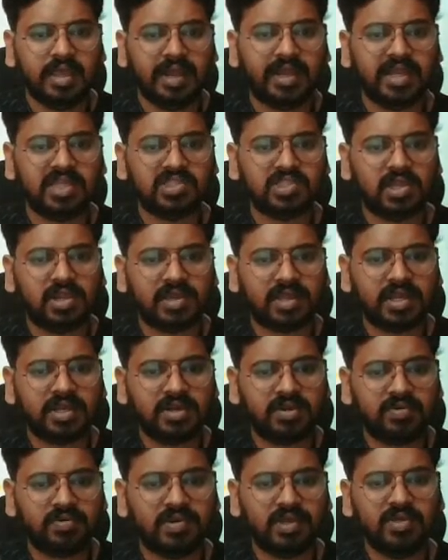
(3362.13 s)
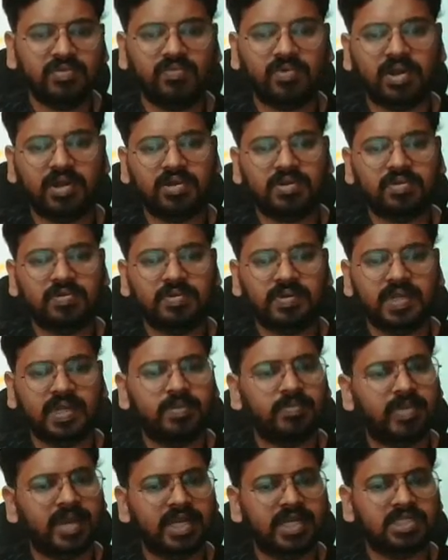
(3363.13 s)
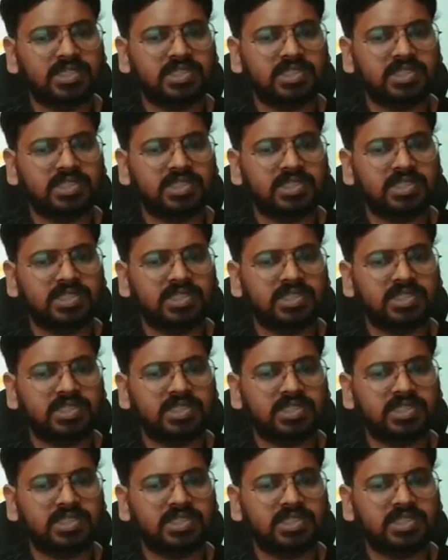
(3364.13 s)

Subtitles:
It has allocated only 128 bytes